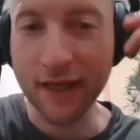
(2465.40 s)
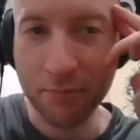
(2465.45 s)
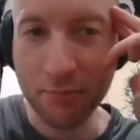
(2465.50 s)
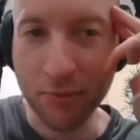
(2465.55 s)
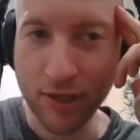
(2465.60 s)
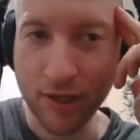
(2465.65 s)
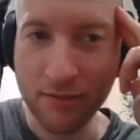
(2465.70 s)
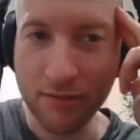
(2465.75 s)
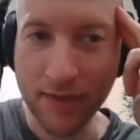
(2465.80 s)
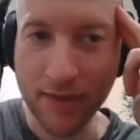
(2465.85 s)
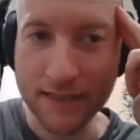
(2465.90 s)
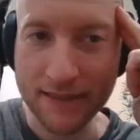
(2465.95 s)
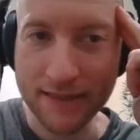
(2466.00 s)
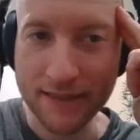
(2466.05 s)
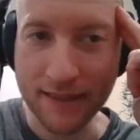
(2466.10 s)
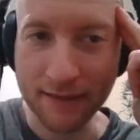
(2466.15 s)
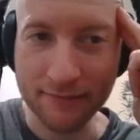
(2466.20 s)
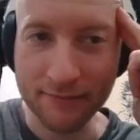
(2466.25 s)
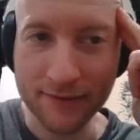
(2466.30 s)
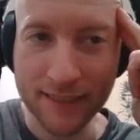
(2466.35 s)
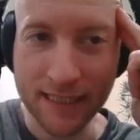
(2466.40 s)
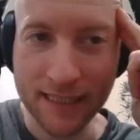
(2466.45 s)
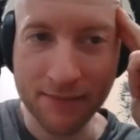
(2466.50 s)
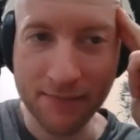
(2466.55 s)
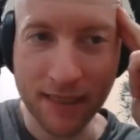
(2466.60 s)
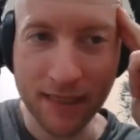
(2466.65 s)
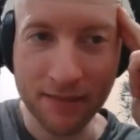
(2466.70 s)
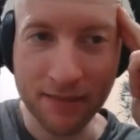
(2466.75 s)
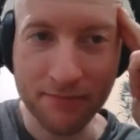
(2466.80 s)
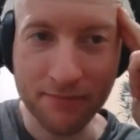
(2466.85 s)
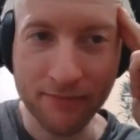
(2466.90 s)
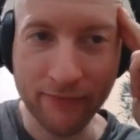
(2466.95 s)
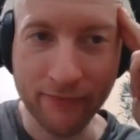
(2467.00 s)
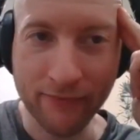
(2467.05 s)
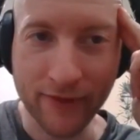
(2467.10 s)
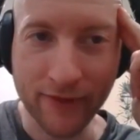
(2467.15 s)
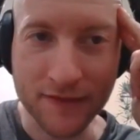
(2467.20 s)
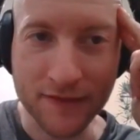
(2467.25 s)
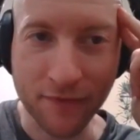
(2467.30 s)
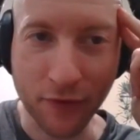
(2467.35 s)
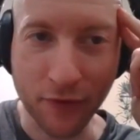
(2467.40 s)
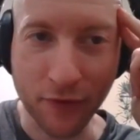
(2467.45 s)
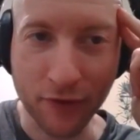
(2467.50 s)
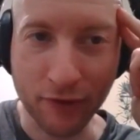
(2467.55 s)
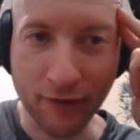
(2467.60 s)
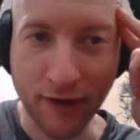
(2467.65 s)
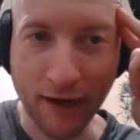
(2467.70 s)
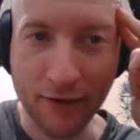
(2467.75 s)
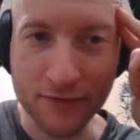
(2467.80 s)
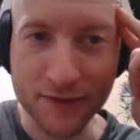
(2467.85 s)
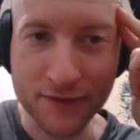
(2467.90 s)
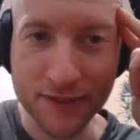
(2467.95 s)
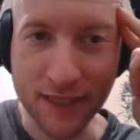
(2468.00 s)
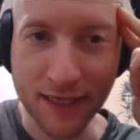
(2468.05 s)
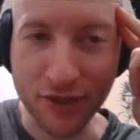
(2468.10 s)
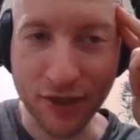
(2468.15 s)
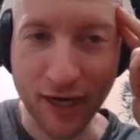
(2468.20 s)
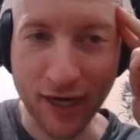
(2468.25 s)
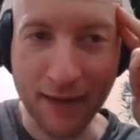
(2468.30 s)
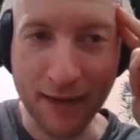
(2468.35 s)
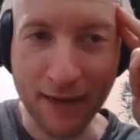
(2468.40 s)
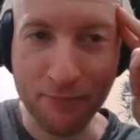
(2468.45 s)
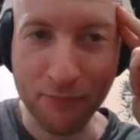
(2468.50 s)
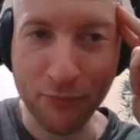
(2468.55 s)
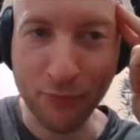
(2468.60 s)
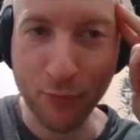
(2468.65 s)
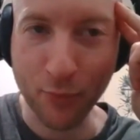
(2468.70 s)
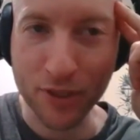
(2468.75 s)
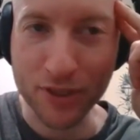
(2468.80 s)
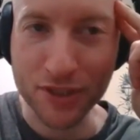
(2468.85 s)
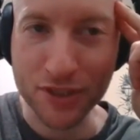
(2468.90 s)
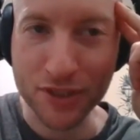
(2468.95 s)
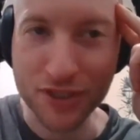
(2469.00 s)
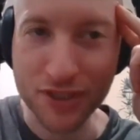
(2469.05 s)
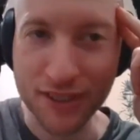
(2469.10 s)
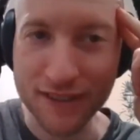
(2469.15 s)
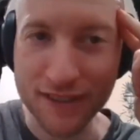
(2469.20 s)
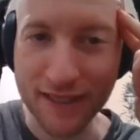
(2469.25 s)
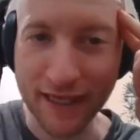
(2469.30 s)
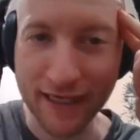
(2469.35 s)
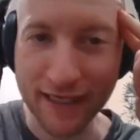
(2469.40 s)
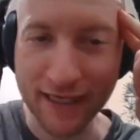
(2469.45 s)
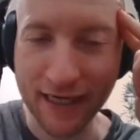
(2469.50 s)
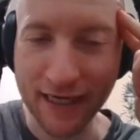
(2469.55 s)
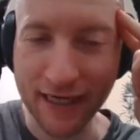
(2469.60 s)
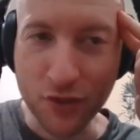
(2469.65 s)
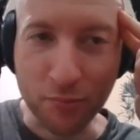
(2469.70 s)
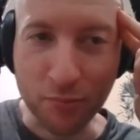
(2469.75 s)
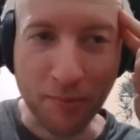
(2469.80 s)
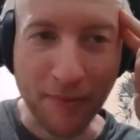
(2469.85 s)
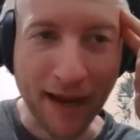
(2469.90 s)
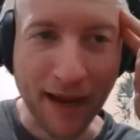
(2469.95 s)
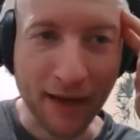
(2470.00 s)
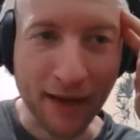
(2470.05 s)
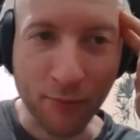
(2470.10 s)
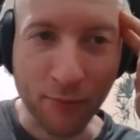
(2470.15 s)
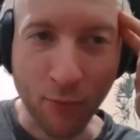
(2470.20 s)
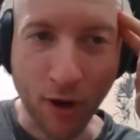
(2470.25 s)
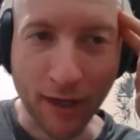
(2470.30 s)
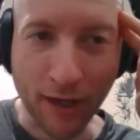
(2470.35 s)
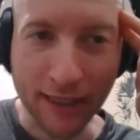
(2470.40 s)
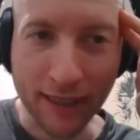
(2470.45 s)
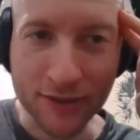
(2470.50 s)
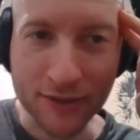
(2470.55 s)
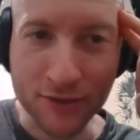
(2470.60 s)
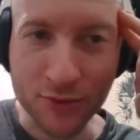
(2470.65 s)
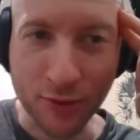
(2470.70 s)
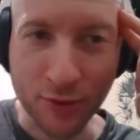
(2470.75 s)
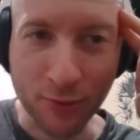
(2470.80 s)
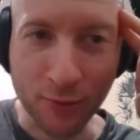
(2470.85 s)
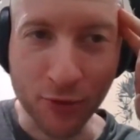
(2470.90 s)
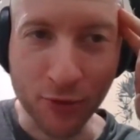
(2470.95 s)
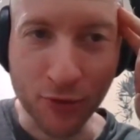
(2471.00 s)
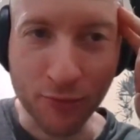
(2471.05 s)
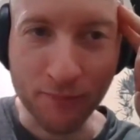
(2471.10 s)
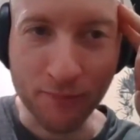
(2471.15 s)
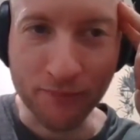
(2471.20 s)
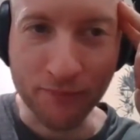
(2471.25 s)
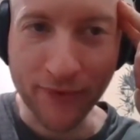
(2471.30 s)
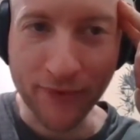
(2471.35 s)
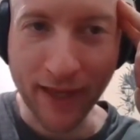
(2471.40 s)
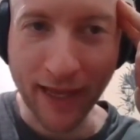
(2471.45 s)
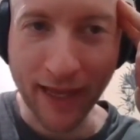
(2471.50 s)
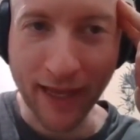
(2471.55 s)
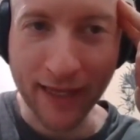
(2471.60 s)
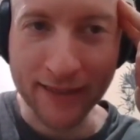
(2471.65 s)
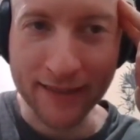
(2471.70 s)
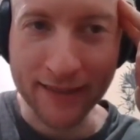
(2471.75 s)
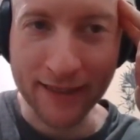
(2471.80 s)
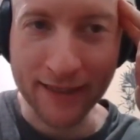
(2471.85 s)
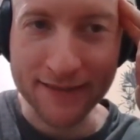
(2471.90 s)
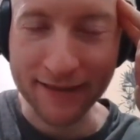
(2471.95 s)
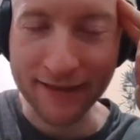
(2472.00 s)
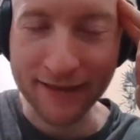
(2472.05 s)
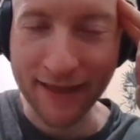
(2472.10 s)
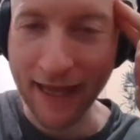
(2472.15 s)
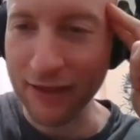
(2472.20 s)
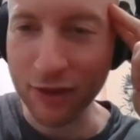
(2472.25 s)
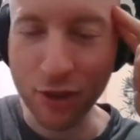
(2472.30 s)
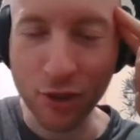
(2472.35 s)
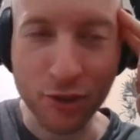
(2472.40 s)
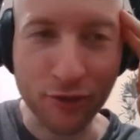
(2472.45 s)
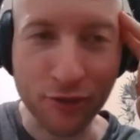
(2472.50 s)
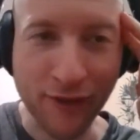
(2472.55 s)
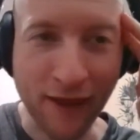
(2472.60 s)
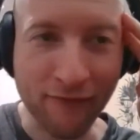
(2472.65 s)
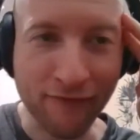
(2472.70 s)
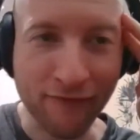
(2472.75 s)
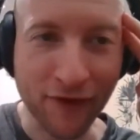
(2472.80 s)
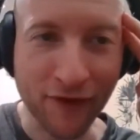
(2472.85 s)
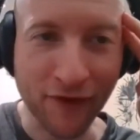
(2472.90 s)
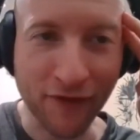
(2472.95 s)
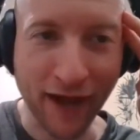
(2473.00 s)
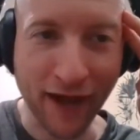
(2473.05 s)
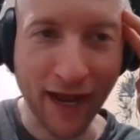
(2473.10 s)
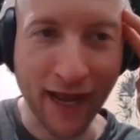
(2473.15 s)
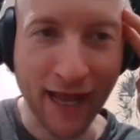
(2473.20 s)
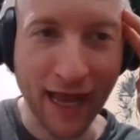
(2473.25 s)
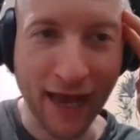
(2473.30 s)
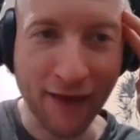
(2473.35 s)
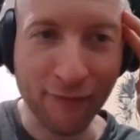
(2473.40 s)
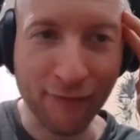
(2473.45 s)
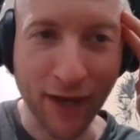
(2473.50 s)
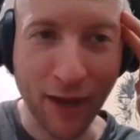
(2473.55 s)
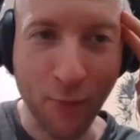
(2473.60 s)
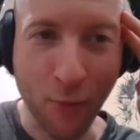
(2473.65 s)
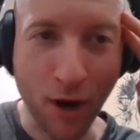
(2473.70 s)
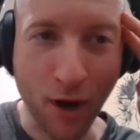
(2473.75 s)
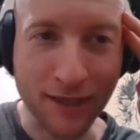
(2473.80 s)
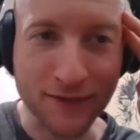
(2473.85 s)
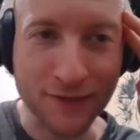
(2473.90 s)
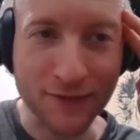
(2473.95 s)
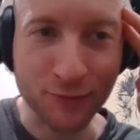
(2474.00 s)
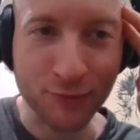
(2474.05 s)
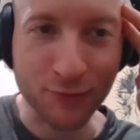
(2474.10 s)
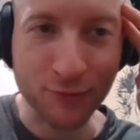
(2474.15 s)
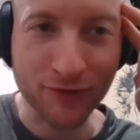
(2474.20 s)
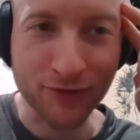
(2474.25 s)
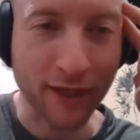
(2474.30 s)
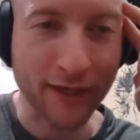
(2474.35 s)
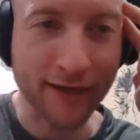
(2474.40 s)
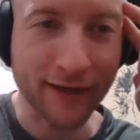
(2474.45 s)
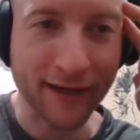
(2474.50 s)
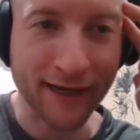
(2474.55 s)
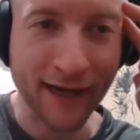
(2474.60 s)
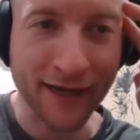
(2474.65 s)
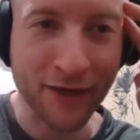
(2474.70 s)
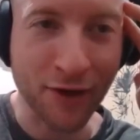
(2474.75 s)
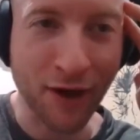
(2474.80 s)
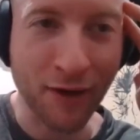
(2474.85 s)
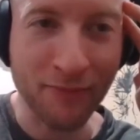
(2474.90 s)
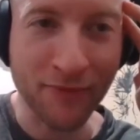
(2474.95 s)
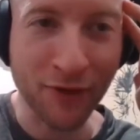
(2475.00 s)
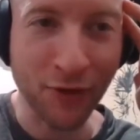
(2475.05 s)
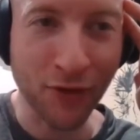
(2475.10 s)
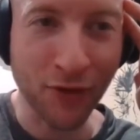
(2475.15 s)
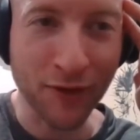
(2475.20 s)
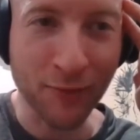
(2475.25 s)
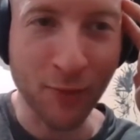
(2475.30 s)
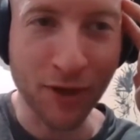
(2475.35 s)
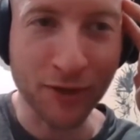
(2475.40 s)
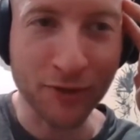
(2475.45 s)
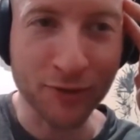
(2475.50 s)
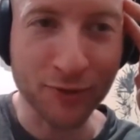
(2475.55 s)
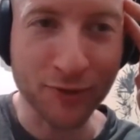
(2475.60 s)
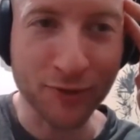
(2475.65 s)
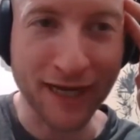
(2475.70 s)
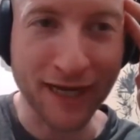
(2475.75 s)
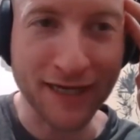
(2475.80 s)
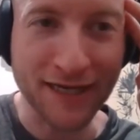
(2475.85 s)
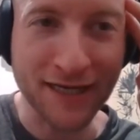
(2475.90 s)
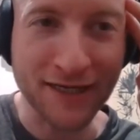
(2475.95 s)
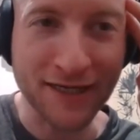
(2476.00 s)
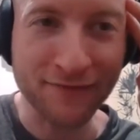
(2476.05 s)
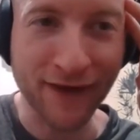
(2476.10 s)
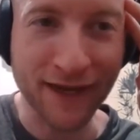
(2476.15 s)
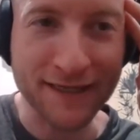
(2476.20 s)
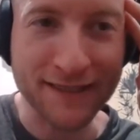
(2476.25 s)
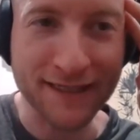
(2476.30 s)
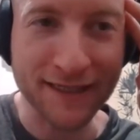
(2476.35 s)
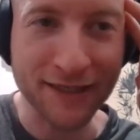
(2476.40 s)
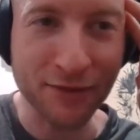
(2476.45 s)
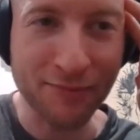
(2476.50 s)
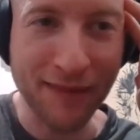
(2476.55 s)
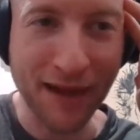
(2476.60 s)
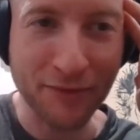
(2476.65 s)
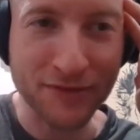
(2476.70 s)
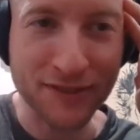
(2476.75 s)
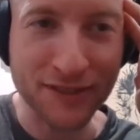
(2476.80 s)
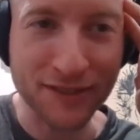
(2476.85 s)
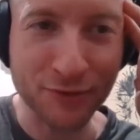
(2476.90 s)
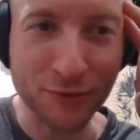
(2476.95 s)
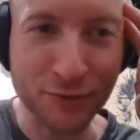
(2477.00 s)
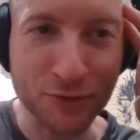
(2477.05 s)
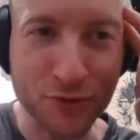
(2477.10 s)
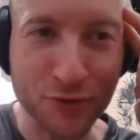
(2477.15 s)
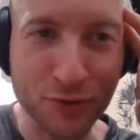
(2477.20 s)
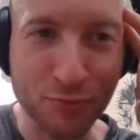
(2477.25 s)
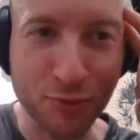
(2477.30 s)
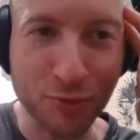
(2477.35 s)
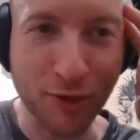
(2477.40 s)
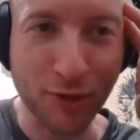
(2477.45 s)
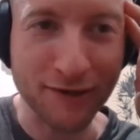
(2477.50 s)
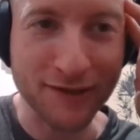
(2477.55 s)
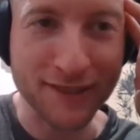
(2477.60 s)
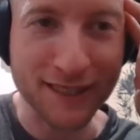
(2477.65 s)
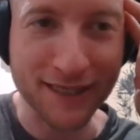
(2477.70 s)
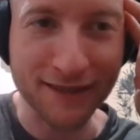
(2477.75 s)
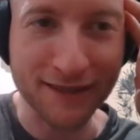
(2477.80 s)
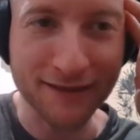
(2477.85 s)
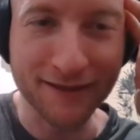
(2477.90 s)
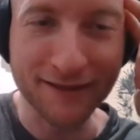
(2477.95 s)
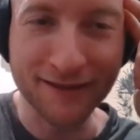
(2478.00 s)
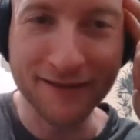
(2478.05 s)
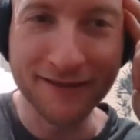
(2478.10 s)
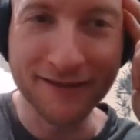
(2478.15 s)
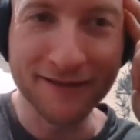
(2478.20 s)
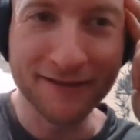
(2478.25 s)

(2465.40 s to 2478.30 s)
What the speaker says: a pretty amazing tea meme that's floating around Instagram, which is like Superman walking into a room, and it's like that look or that feel that I have when I walk into work, and I know I'm the only one who can identify single mountain Gushu pu'er tea.